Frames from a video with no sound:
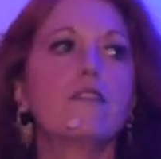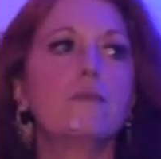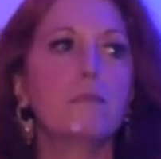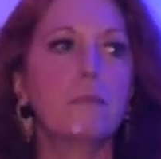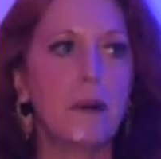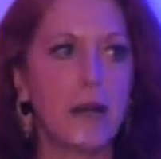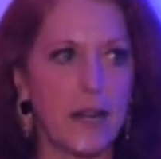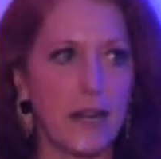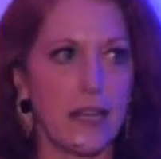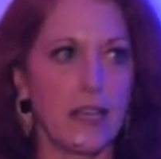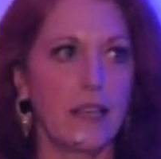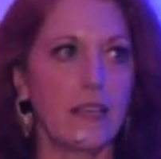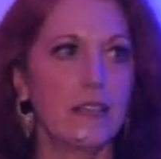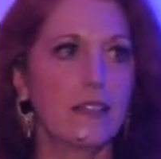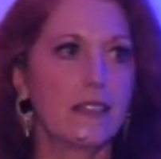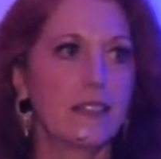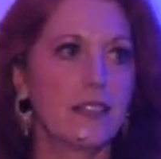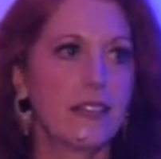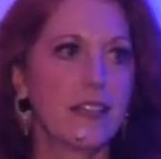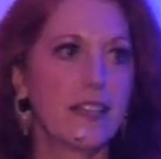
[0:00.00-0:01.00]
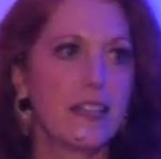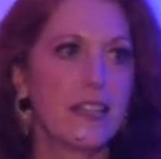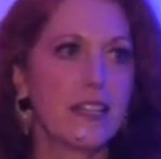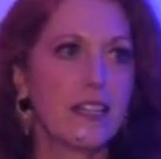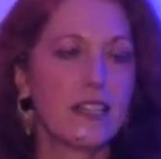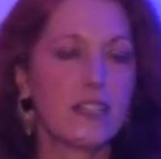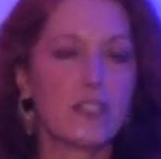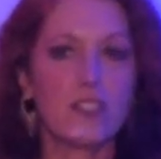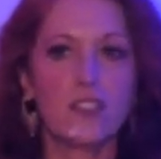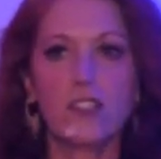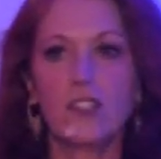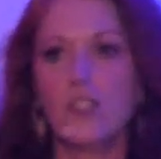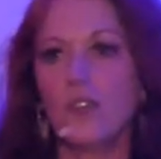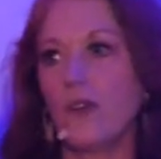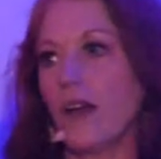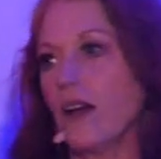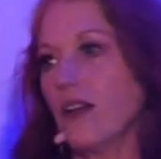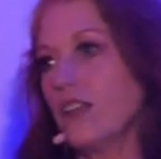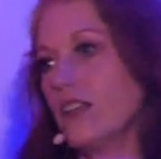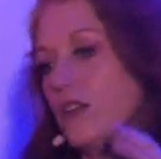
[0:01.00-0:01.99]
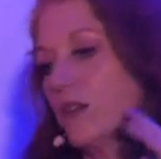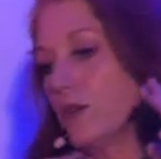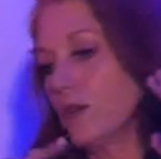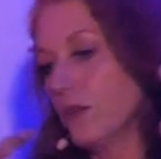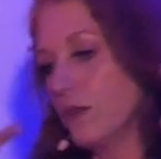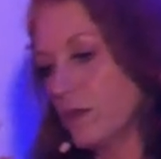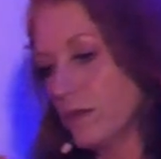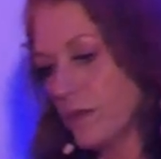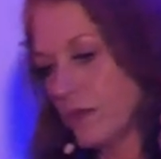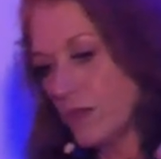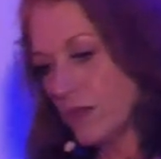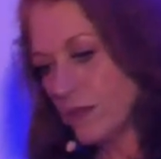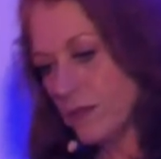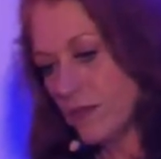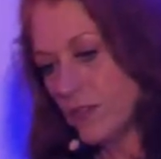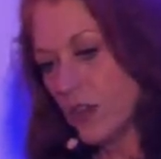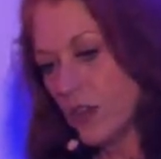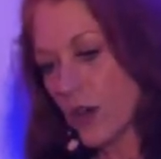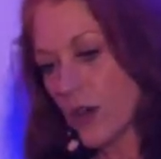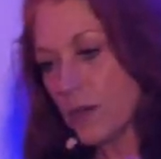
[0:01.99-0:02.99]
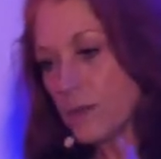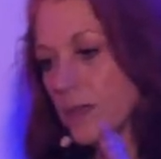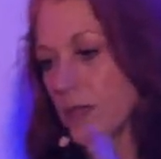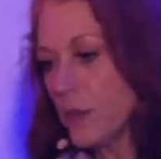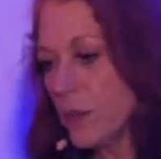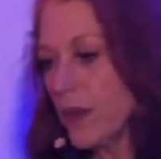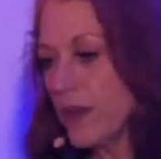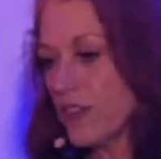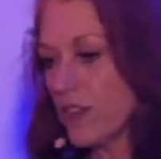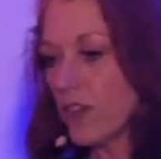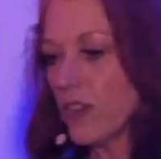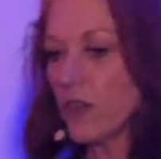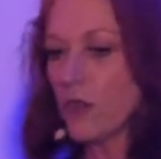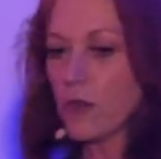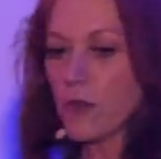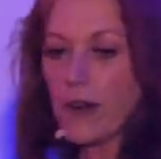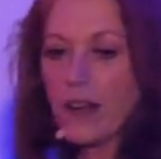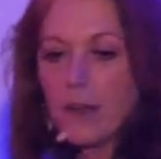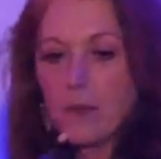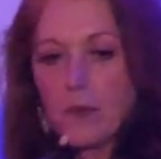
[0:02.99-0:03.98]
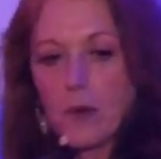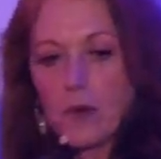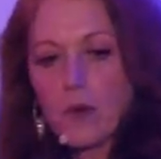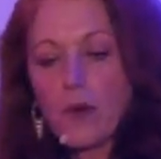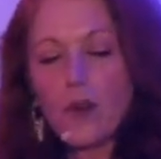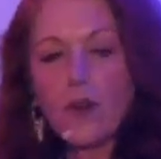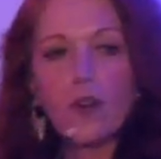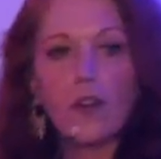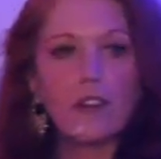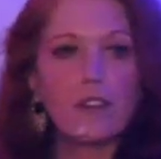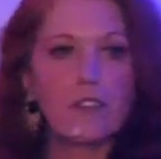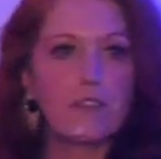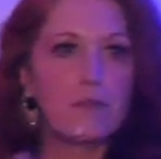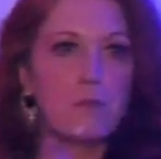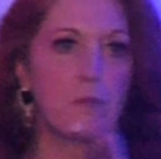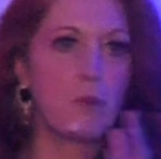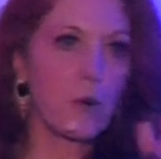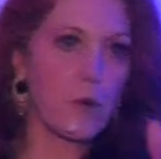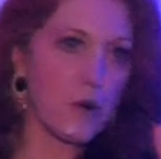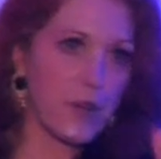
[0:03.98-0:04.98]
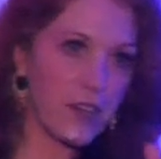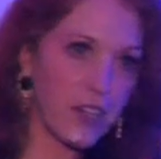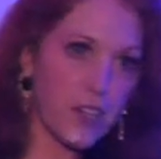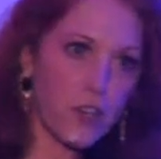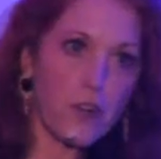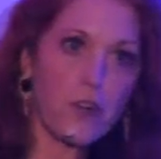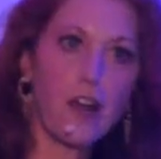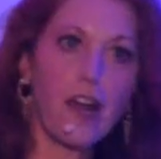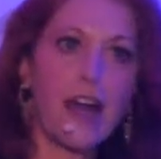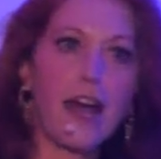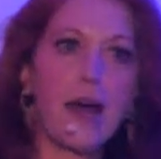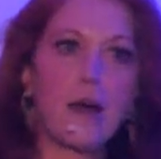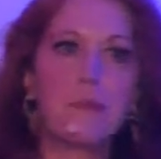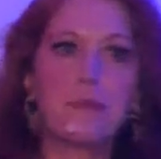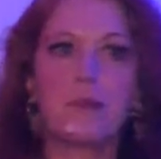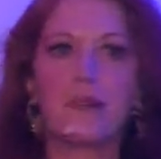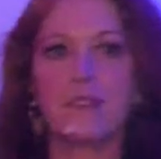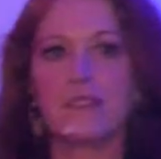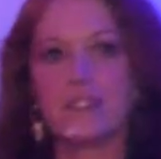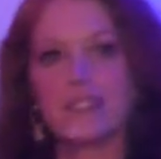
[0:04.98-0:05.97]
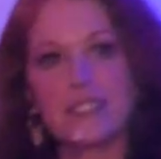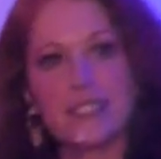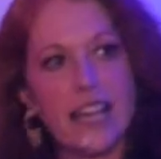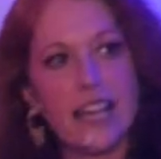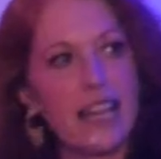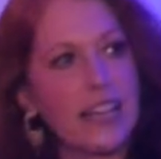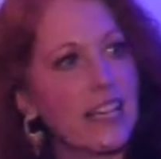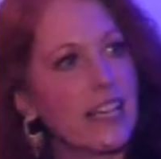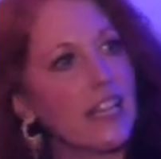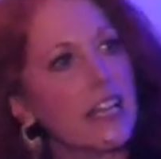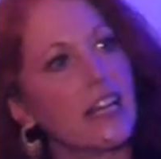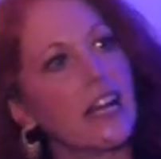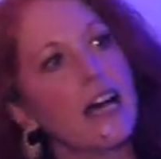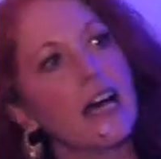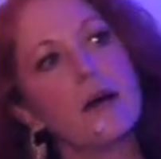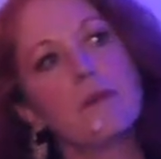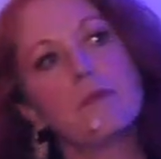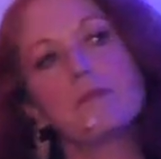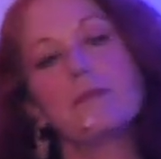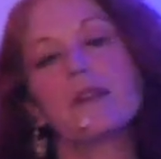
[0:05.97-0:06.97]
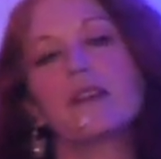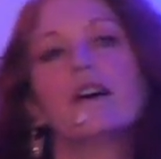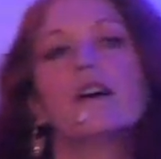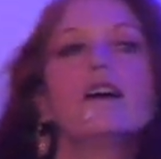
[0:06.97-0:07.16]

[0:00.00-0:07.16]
of money you, you normally went through the rigmarole of boring crap and setting it up and